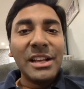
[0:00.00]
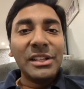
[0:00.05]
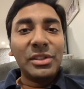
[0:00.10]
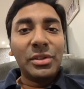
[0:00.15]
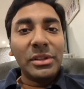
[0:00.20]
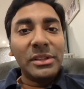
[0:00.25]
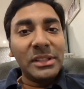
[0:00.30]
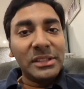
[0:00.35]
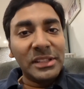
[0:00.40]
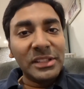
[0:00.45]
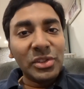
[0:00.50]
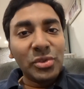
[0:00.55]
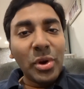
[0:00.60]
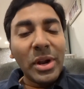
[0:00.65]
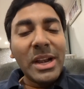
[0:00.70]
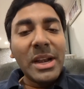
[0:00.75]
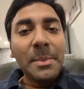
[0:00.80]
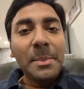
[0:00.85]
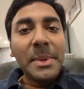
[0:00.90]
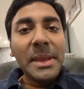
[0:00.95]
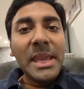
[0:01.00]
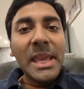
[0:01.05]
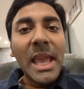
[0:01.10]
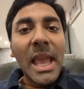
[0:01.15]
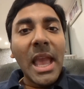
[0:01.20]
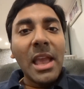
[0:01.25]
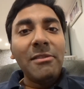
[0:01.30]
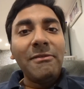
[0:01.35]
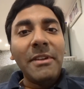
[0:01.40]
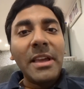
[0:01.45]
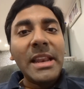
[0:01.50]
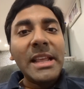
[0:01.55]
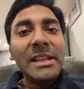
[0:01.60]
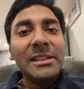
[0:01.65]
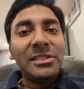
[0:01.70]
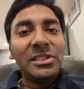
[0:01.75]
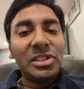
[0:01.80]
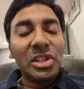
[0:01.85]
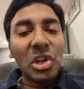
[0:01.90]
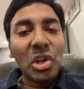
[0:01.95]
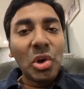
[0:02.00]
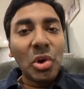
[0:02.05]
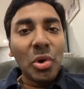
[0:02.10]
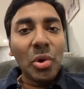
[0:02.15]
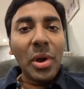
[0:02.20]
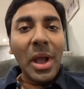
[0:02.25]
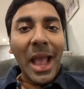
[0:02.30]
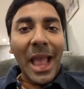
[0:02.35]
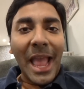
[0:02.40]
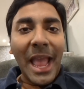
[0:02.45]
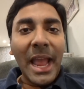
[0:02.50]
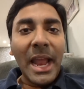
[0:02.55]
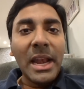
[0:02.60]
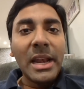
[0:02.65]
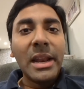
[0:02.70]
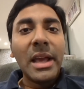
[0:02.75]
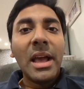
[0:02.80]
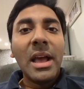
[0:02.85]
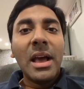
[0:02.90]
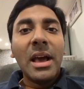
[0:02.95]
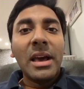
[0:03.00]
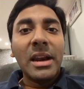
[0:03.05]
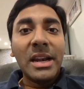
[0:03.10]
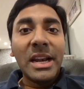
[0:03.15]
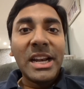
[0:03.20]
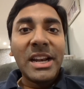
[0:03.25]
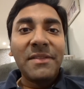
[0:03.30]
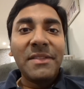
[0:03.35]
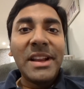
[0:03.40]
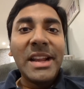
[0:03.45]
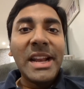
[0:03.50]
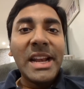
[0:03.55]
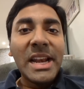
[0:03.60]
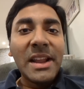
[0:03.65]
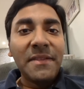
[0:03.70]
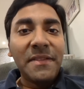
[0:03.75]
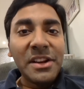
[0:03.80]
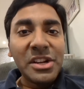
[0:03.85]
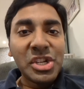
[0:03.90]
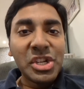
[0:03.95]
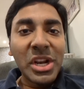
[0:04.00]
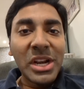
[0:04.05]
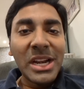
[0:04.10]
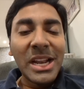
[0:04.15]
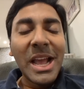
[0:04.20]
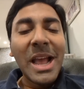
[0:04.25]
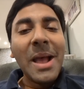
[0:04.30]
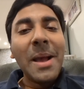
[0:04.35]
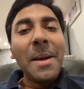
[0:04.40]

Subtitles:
So this is going to be a very slow and relatively inefficient,